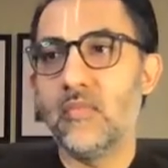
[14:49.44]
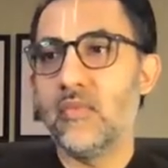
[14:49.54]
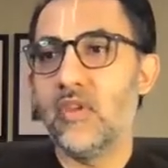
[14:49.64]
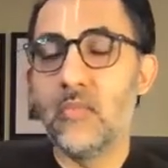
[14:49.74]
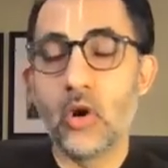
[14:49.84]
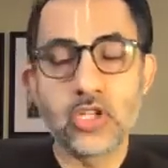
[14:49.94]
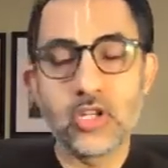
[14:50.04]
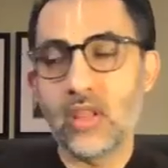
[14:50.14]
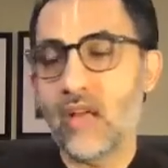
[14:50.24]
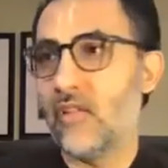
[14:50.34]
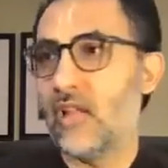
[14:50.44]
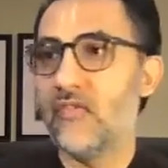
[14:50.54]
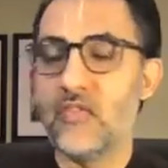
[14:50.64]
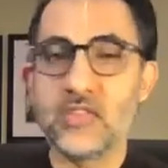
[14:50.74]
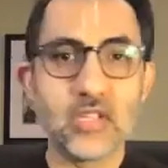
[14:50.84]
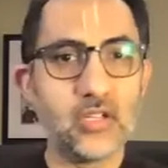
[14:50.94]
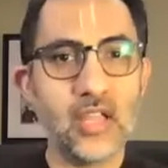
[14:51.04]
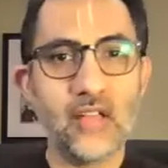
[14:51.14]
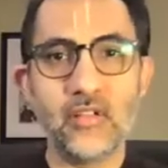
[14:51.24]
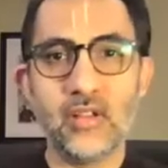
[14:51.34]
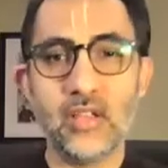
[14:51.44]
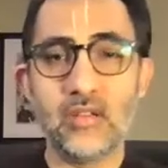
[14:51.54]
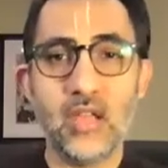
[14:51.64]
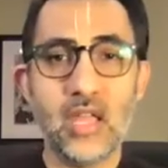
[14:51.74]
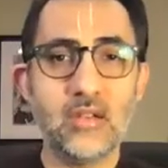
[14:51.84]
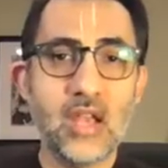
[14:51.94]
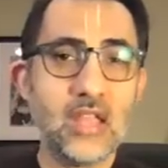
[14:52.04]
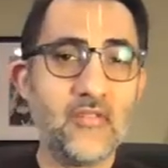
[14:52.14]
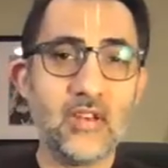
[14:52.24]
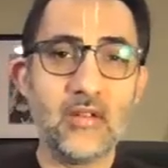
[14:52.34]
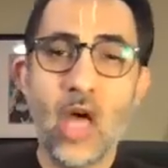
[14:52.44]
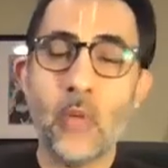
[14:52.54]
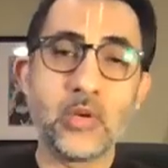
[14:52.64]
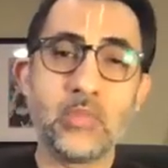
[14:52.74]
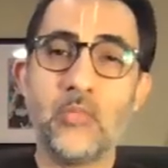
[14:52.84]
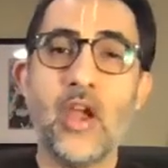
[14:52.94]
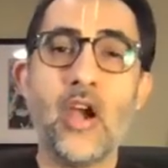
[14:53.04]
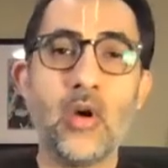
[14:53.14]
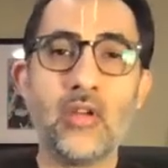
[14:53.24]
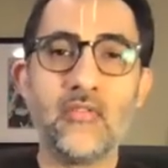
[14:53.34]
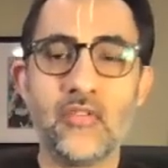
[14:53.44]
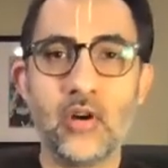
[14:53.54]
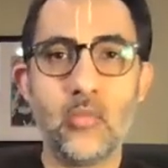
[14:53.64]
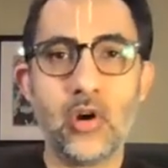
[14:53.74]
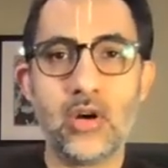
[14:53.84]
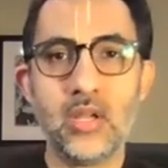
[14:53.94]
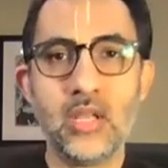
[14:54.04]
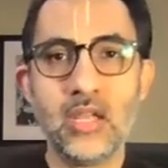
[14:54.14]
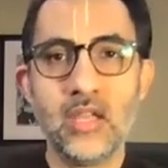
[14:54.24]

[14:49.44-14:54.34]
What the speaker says: emotional level, on a physical level, and even help to prepare one for a more